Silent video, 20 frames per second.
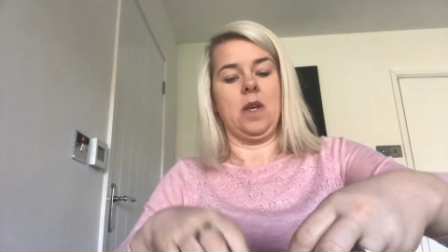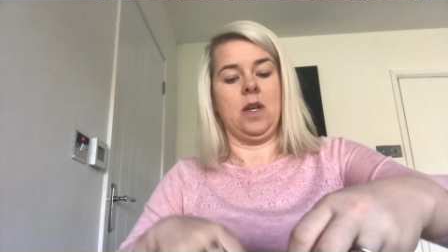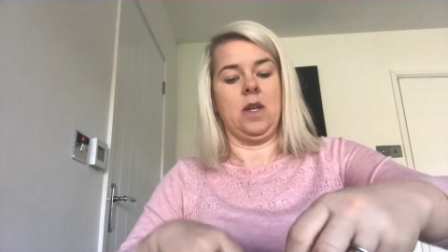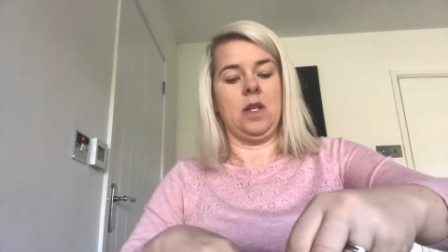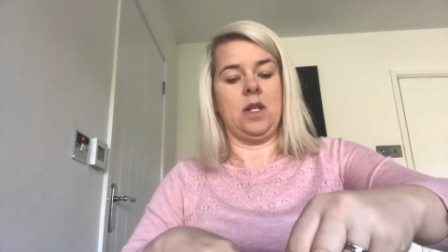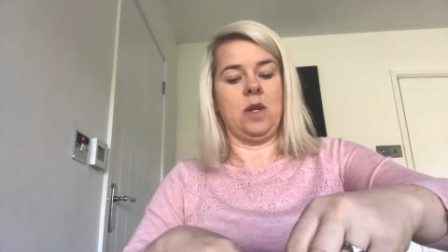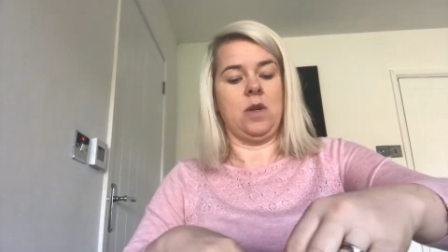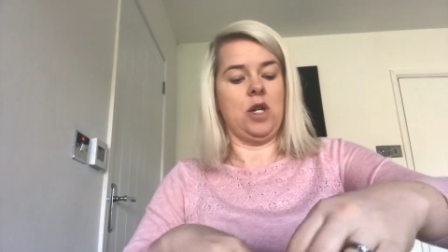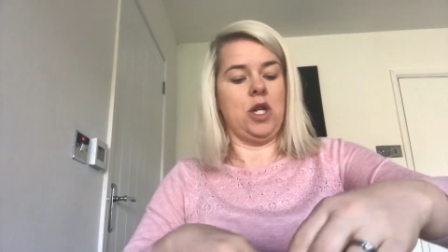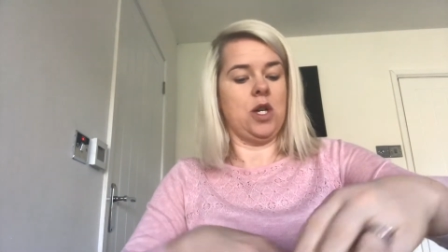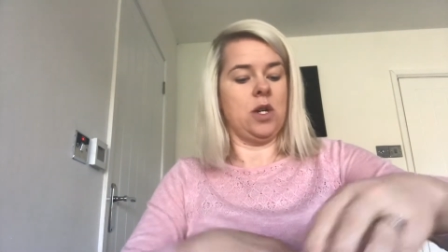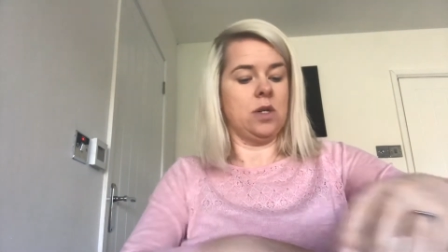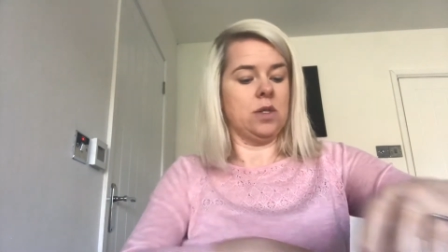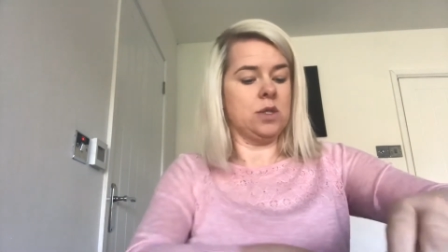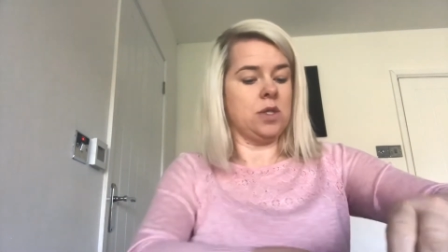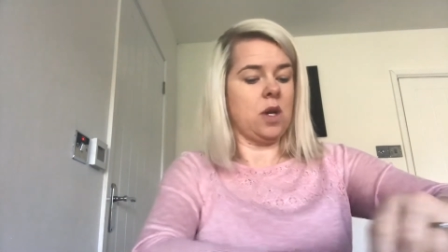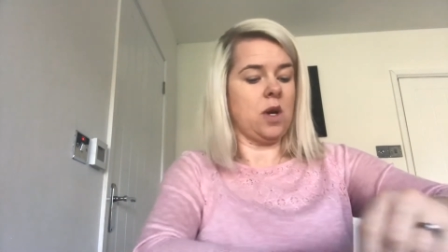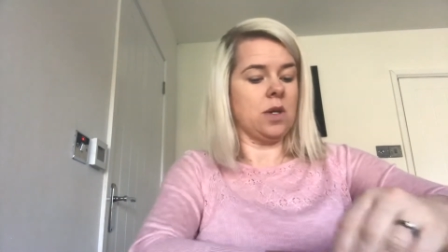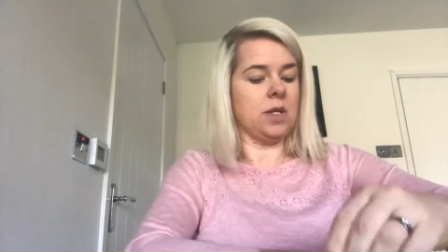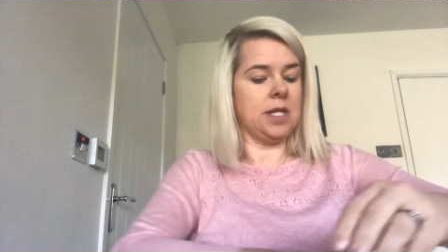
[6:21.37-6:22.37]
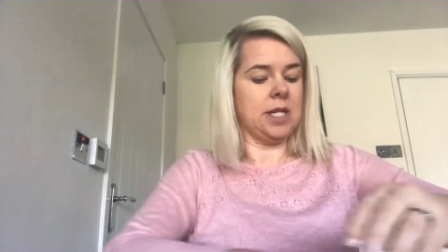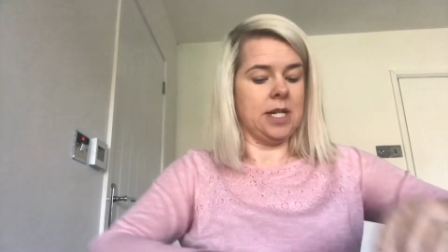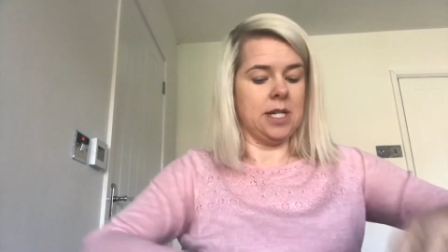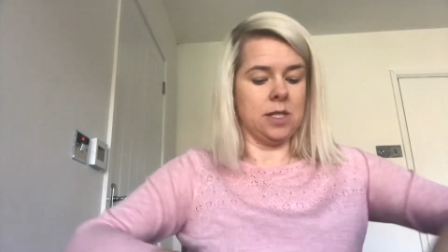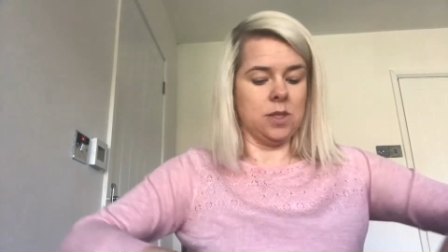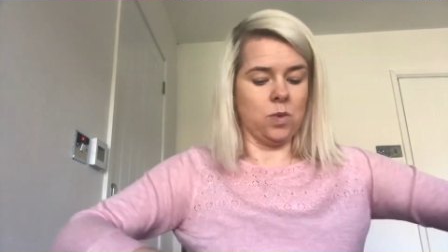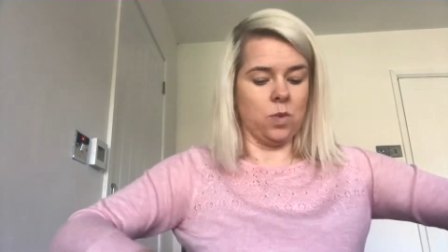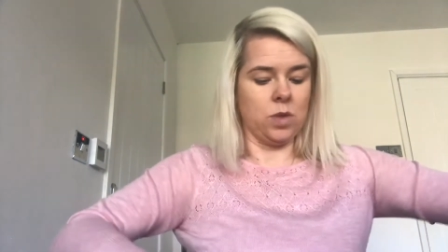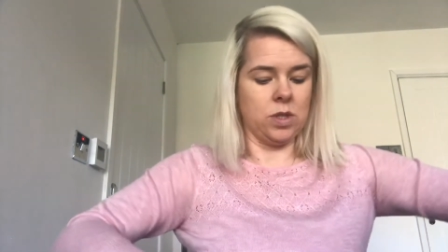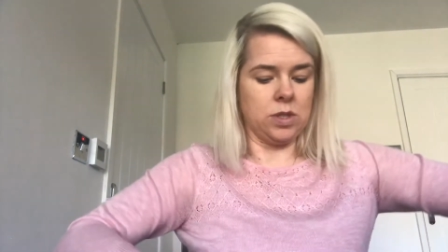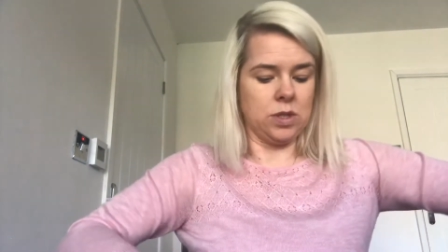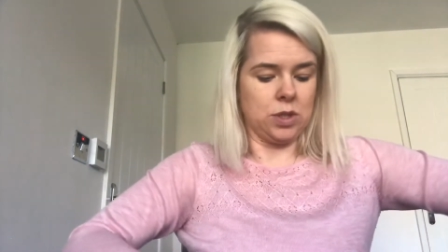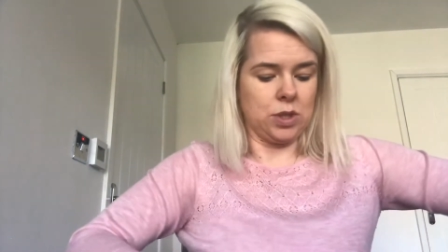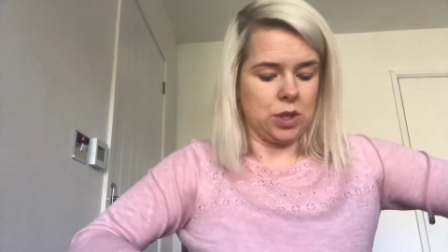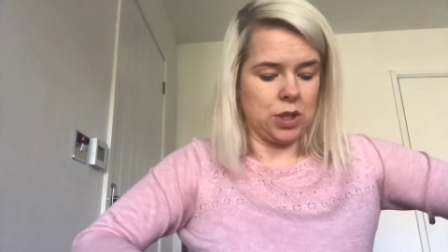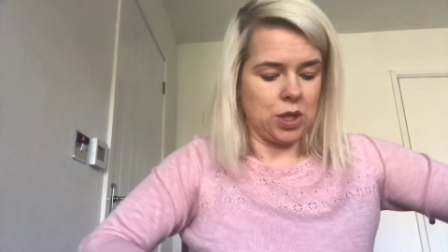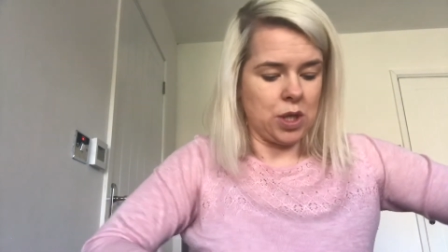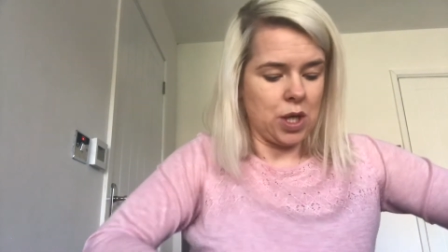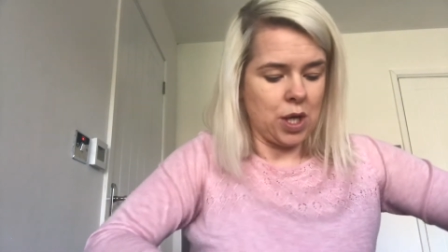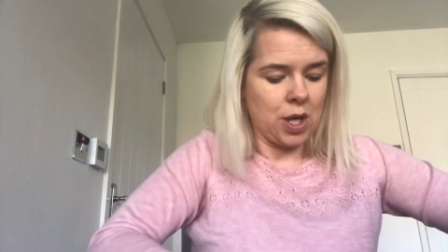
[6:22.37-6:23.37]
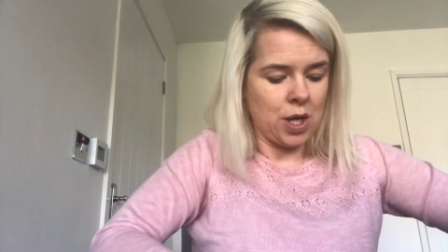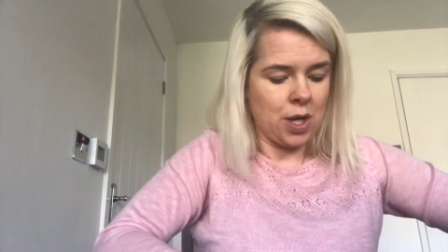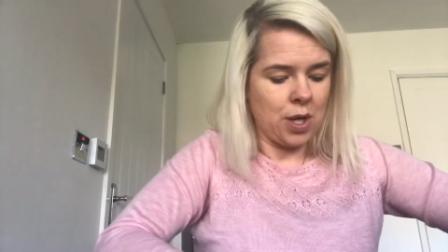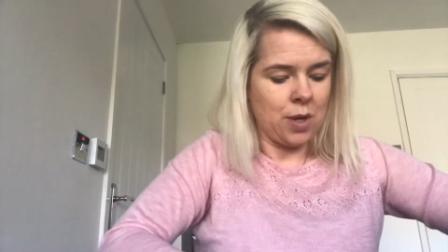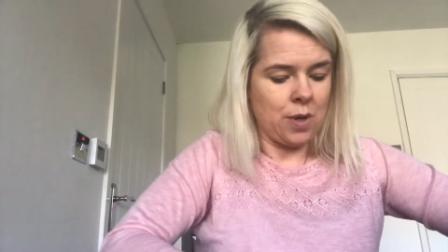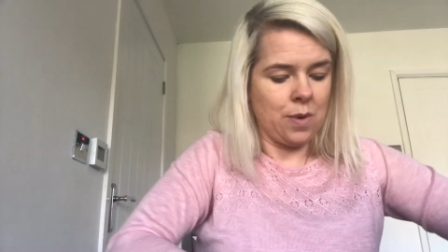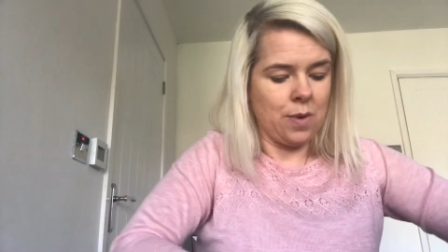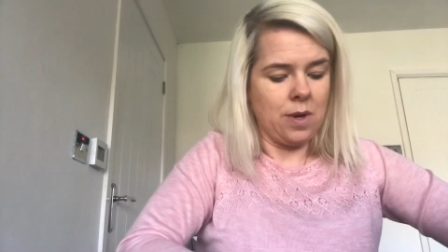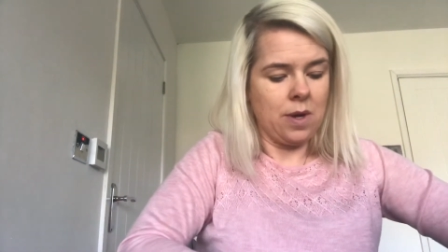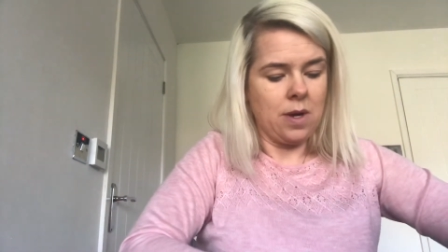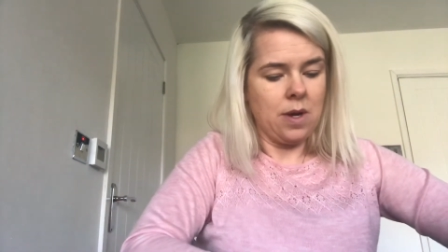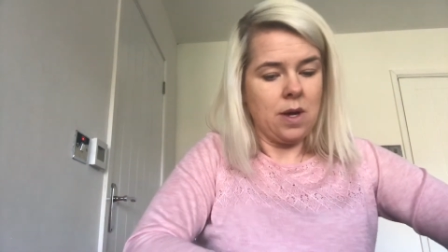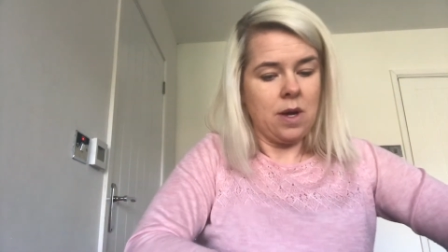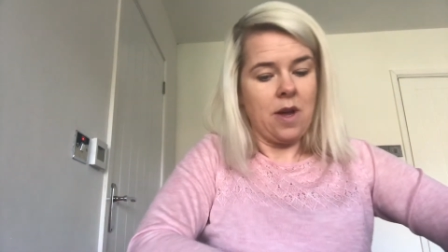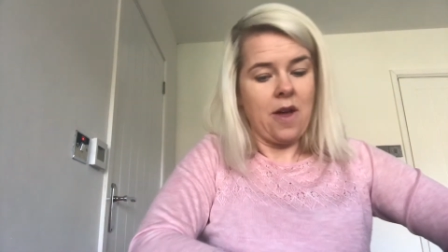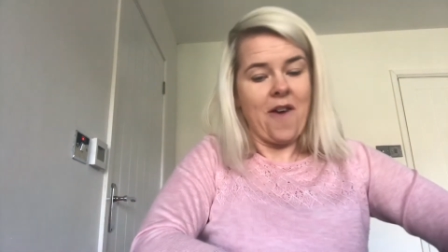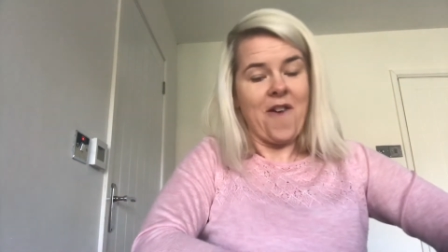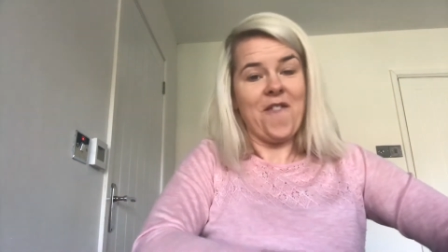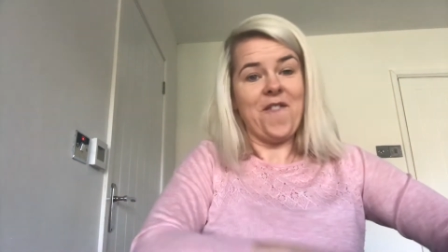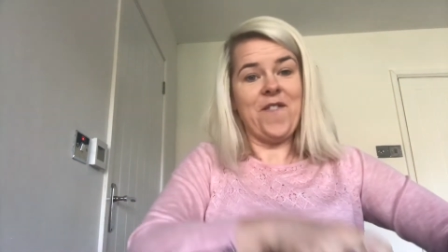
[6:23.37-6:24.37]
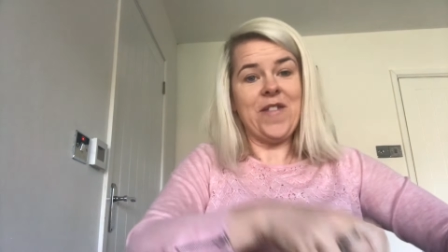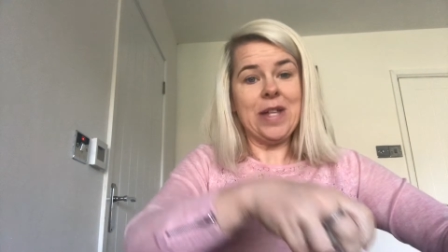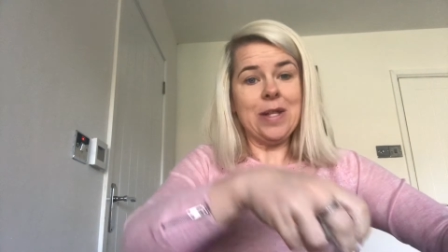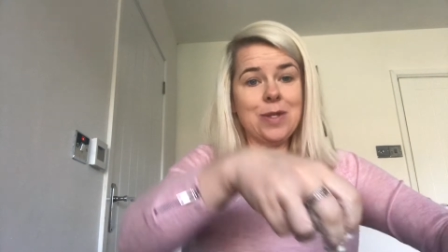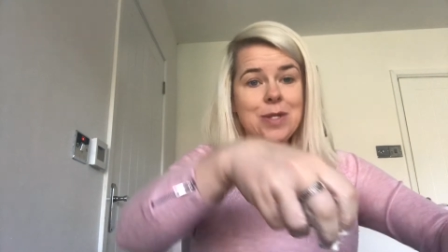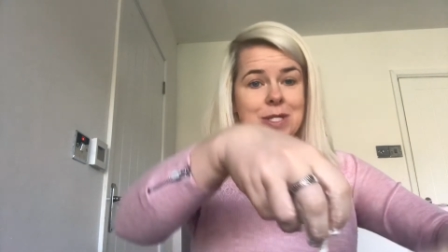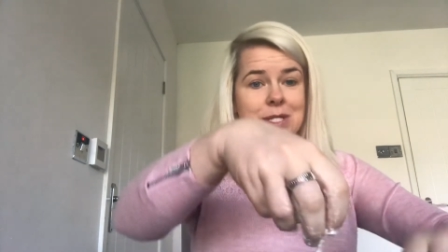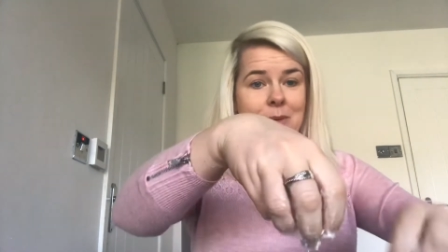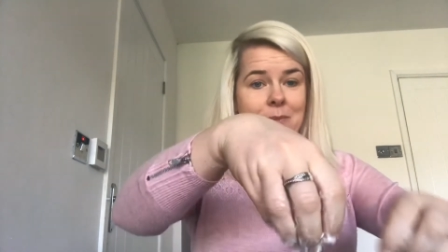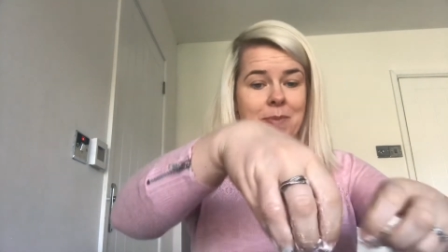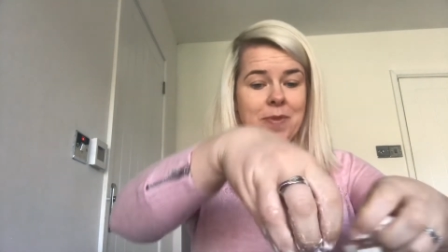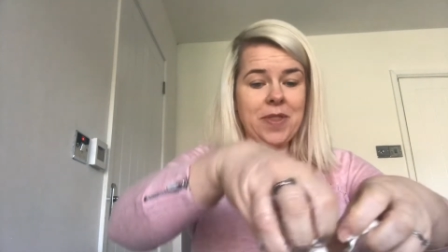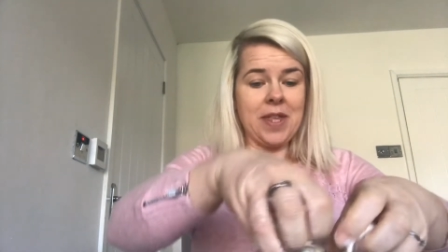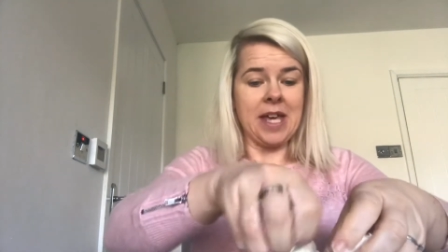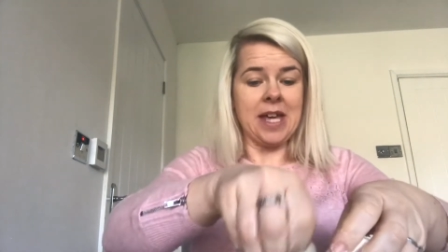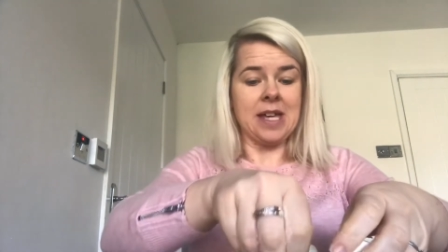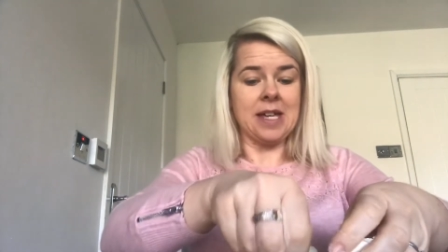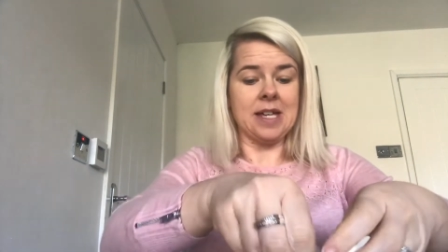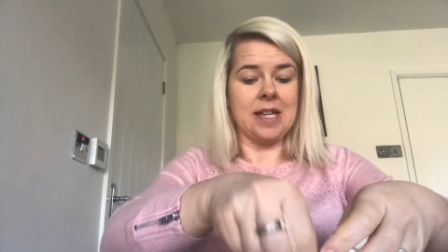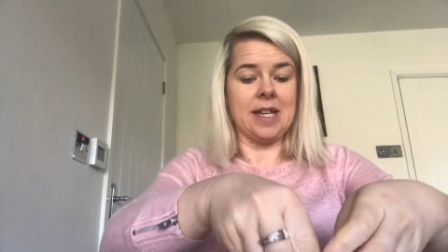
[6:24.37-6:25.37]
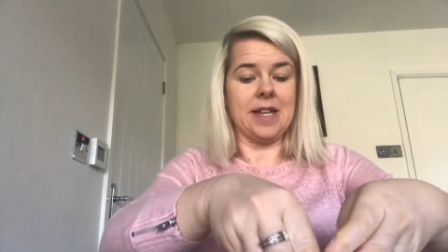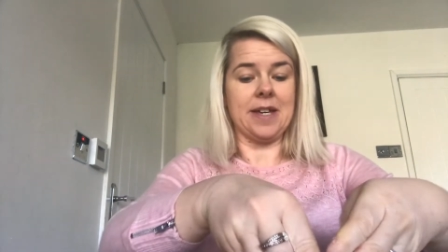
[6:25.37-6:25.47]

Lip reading: young toddlers want to fill something,